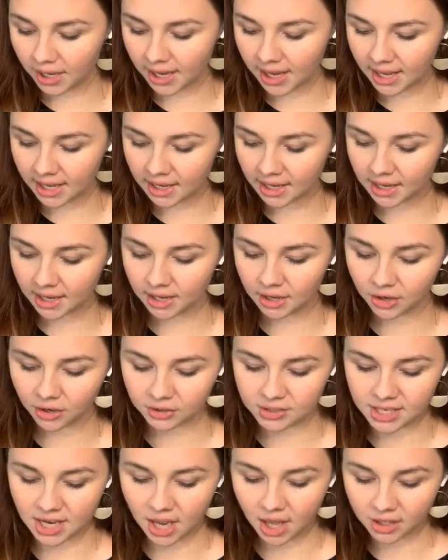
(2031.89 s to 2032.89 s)
can,
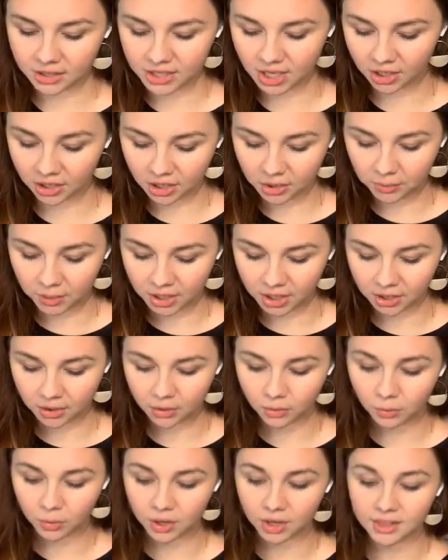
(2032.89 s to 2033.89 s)
I'll tell you where you
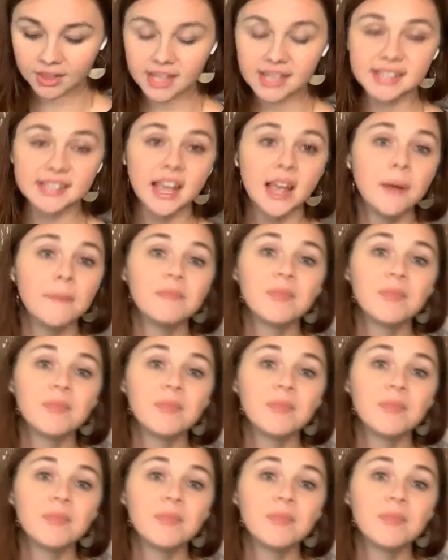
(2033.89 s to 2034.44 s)
can order this.